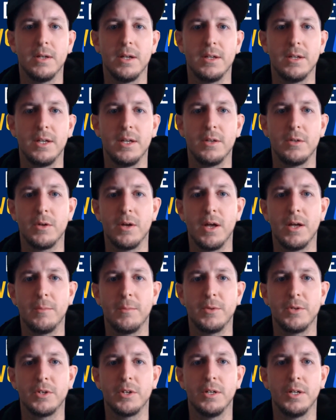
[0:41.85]
Another
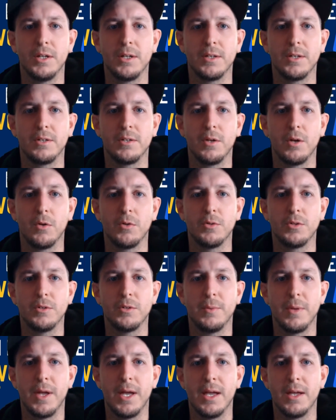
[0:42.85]
option is
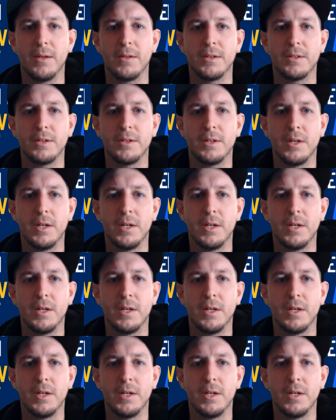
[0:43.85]
hostPath.